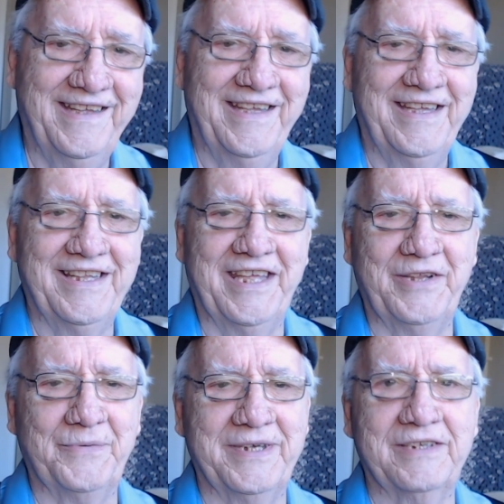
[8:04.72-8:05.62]

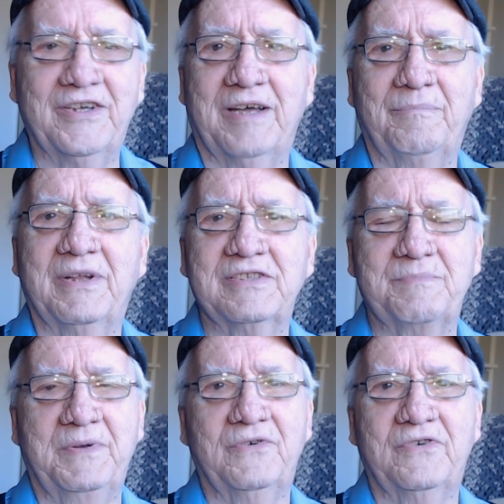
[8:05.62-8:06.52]
Anyway, God bless,
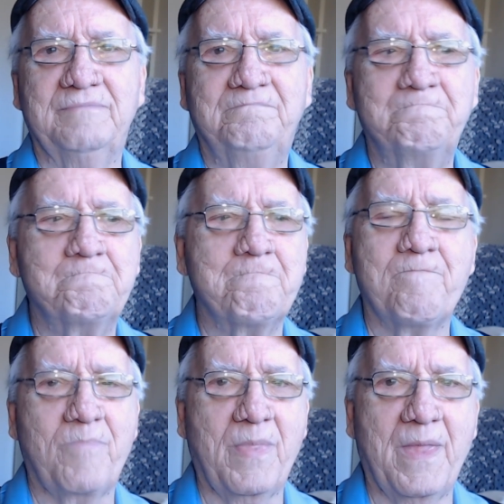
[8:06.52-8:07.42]
Pilgrim.
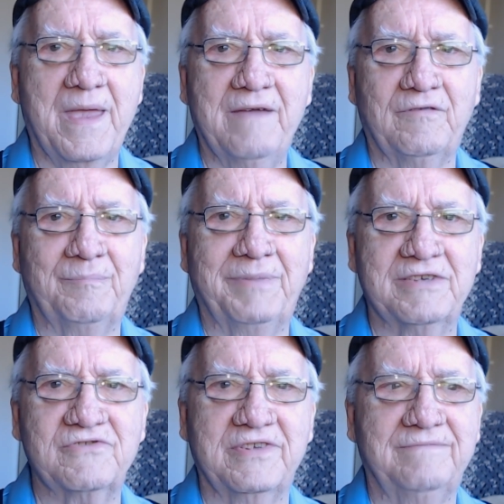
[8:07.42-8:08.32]
Have a
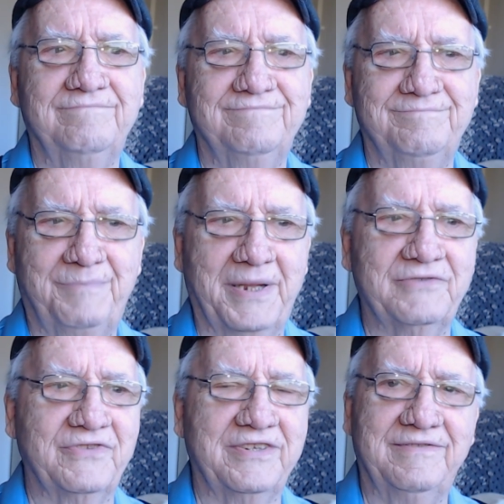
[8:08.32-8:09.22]
blessed,
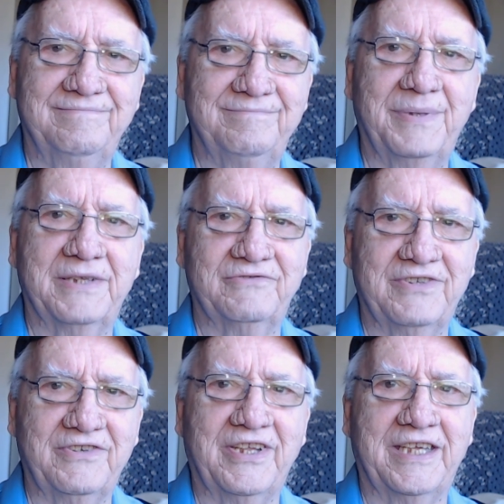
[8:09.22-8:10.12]
blessed, blessed day.